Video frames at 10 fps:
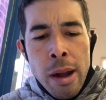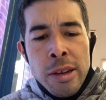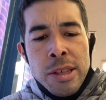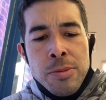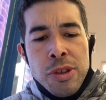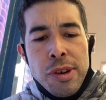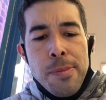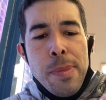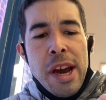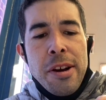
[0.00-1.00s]
Some sort of
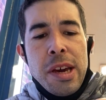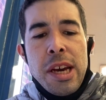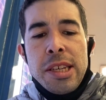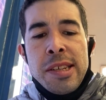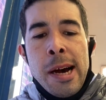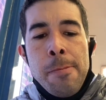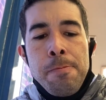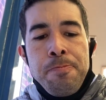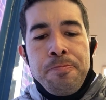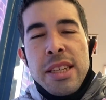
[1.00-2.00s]
berry on top.
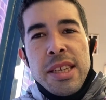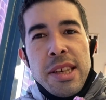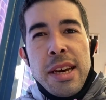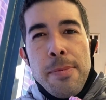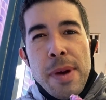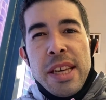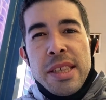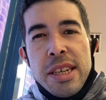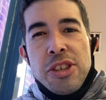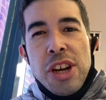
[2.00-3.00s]
It tastes like a basic
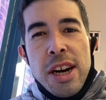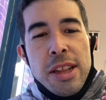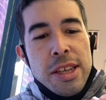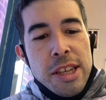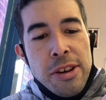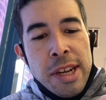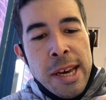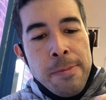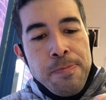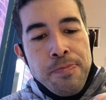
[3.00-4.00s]
chocolate donut,
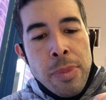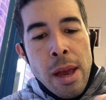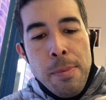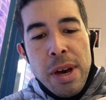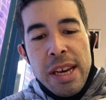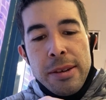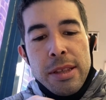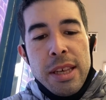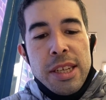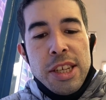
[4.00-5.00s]
but the
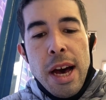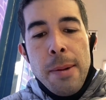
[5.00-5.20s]
top